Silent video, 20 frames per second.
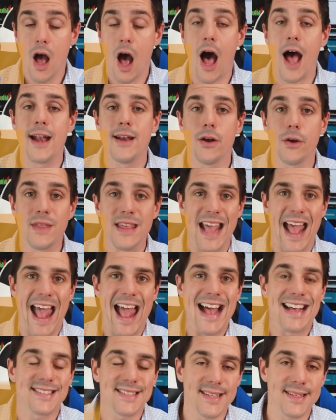I know the
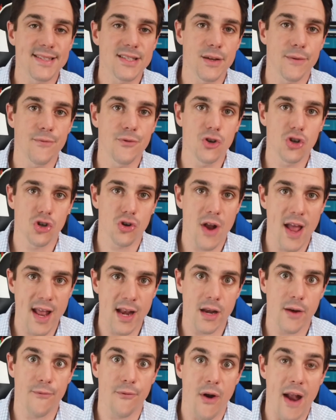essence of
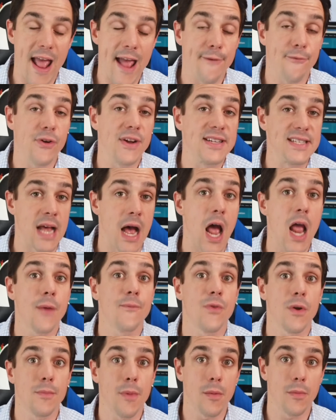trend for every time
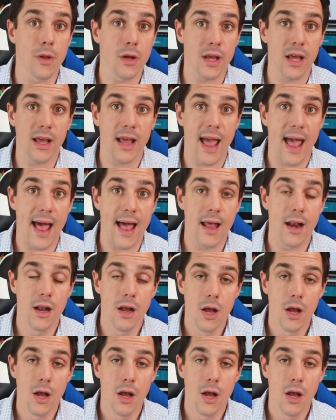frame I'm looking at.